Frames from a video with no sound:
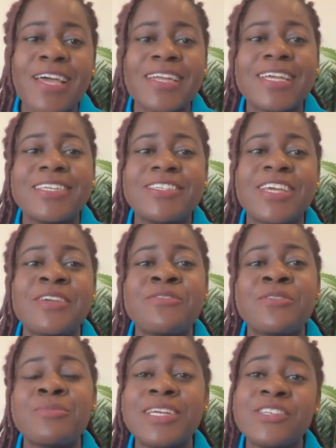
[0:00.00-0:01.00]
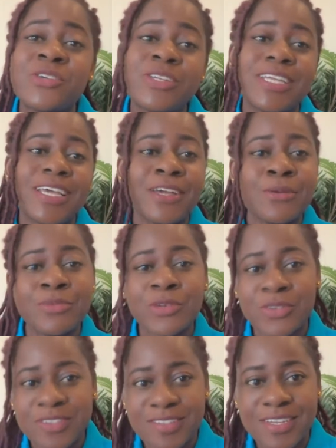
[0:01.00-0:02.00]
and I share information that help
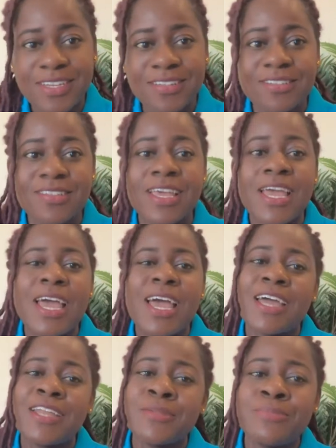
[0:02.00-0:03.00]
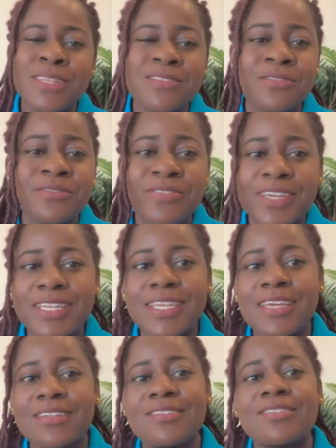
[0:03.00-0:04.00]
nurses and a bit of
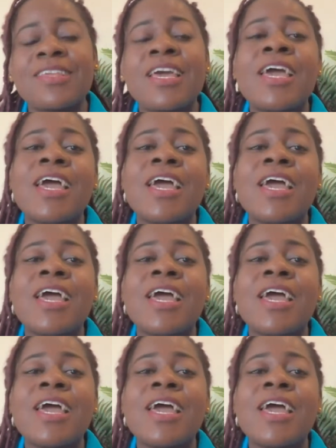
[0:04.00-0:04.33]
fitness.